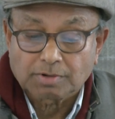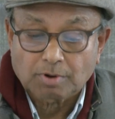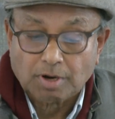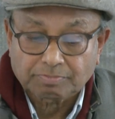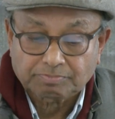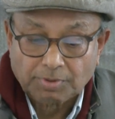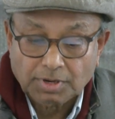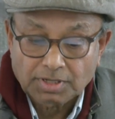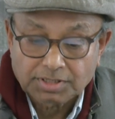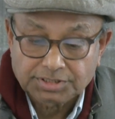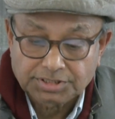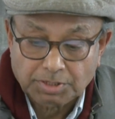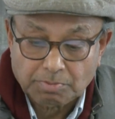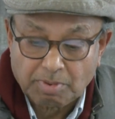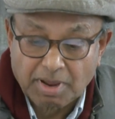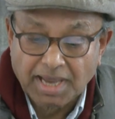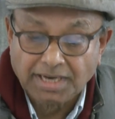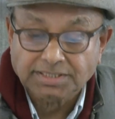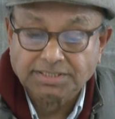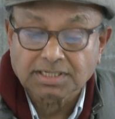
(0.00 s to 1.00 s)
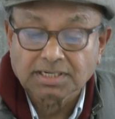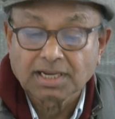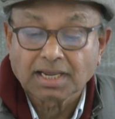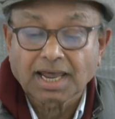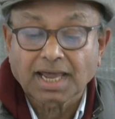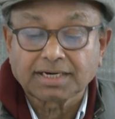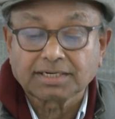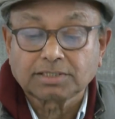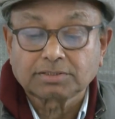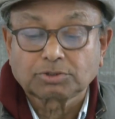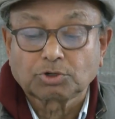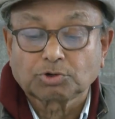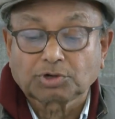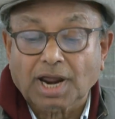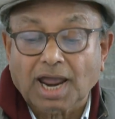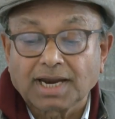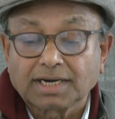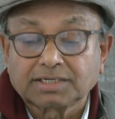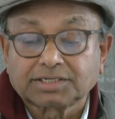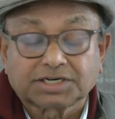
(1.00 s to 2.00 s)
of debate and
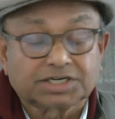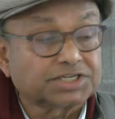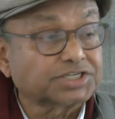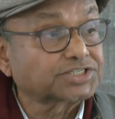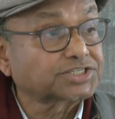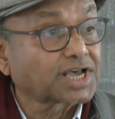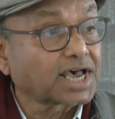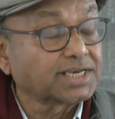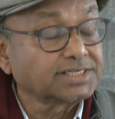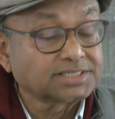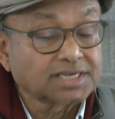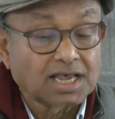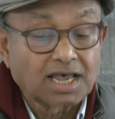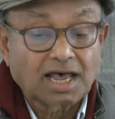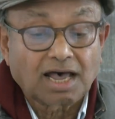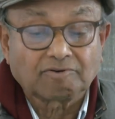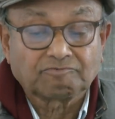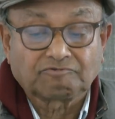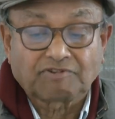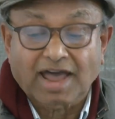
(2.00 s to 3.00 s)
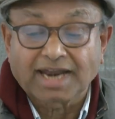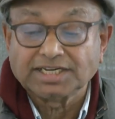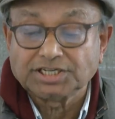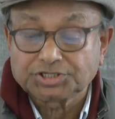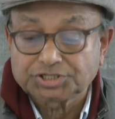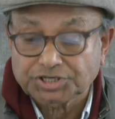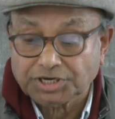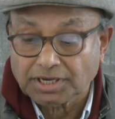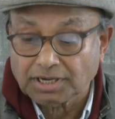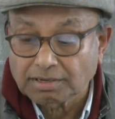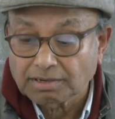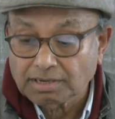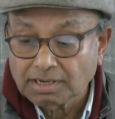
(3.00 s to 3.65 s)
criticize are vanishing.